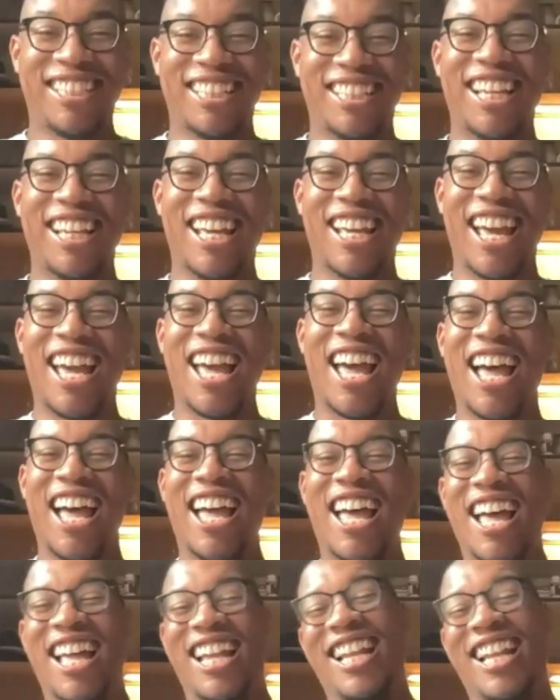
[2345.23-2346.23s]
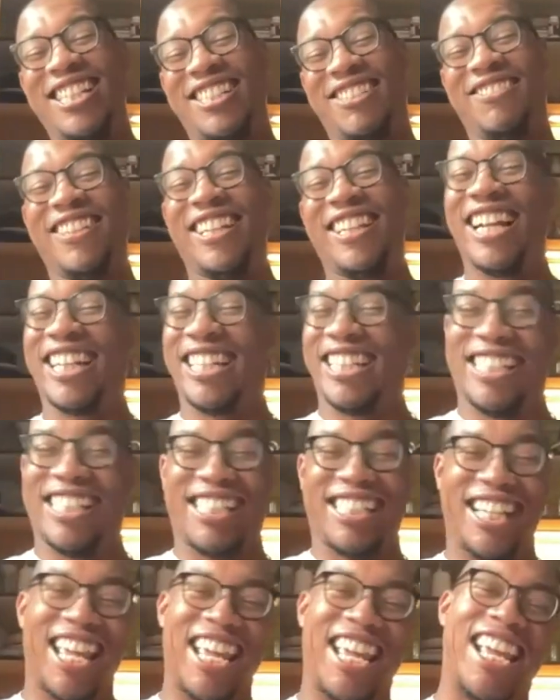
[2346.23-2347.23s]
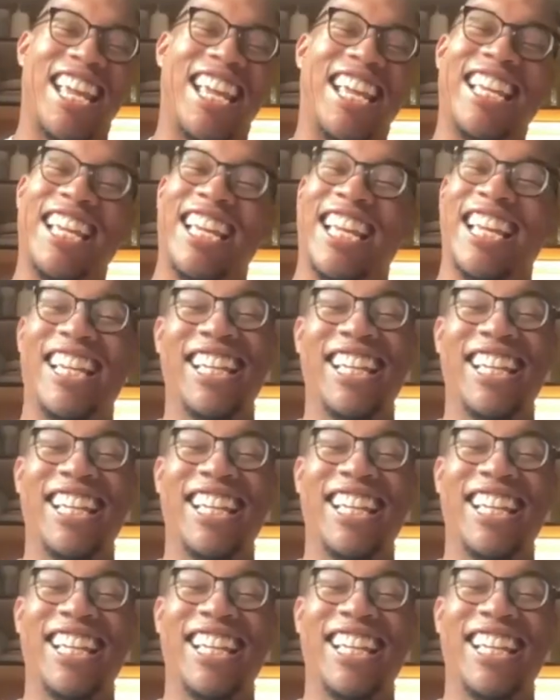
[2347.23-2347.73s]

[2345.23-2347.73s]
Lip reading: That's what I can say.